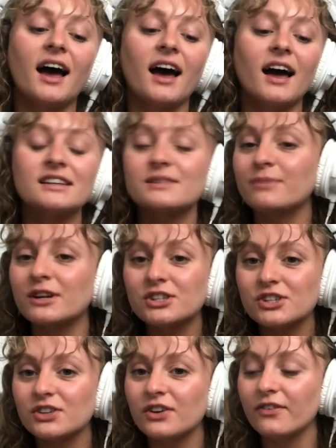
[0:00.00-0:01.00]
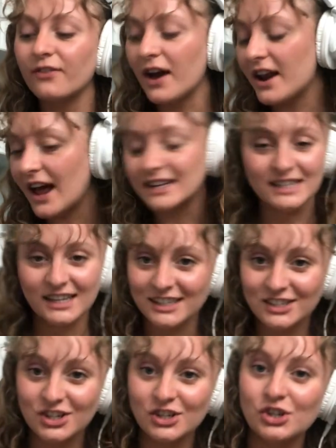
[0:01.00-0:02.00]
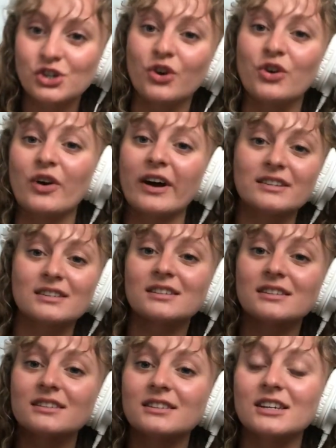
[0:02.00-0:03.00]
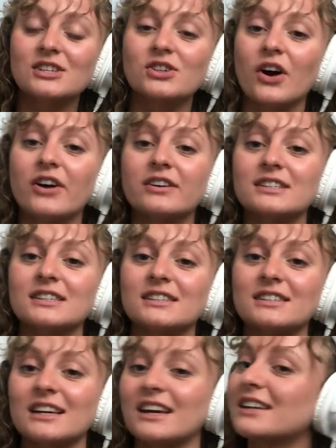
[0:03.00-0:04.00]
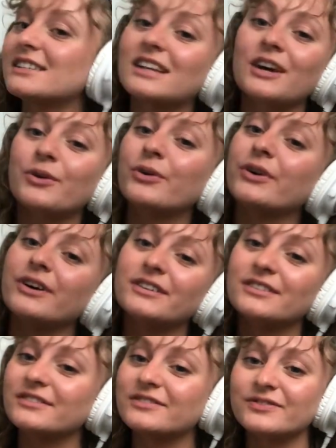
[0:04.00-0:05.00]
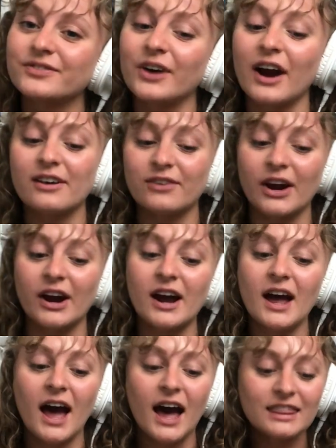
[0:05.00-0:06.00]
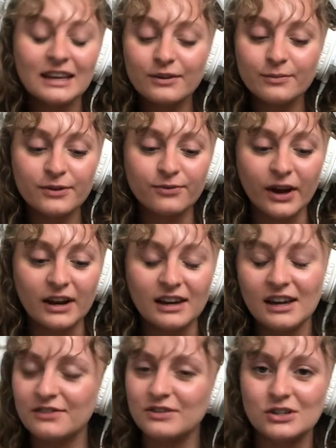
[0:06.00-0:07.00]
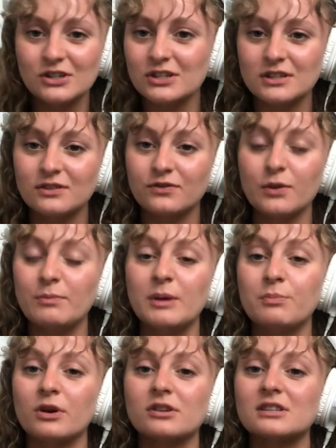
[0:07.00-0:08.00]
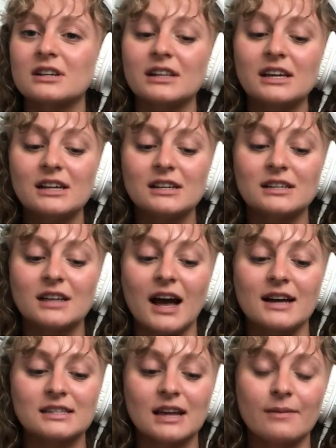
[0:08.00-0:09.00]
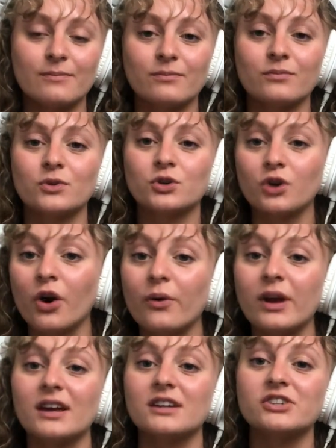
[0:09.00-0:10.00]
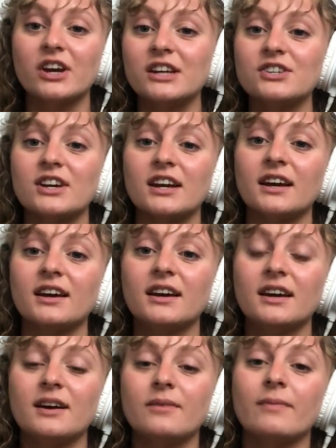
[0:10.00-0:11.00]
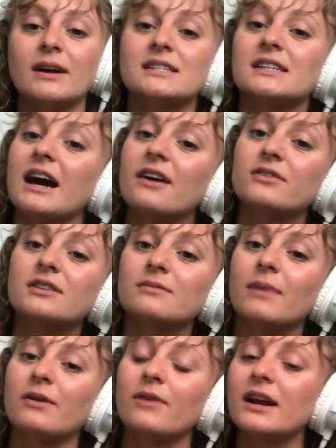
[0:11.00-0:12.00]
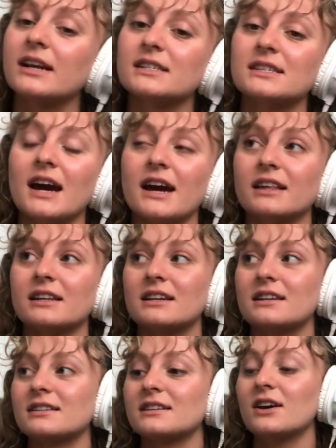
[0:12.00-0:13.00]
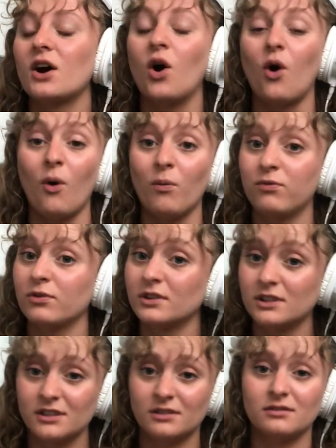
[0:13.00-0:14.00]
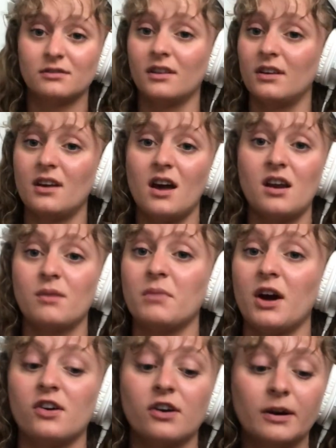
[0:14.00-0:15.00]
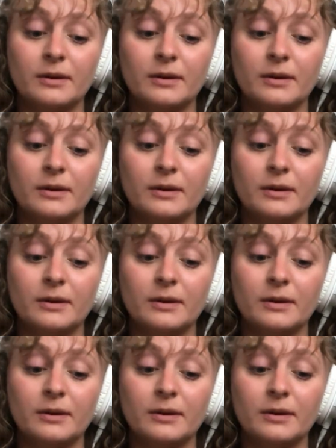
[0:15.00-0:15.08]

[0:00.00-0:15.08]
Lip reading: As much fun as it is to just show you guys these songs and say cool, we're out of here, I think it would be fun even just for me personally as I'm growing and changing my sound and my writing style and hopefully getting better,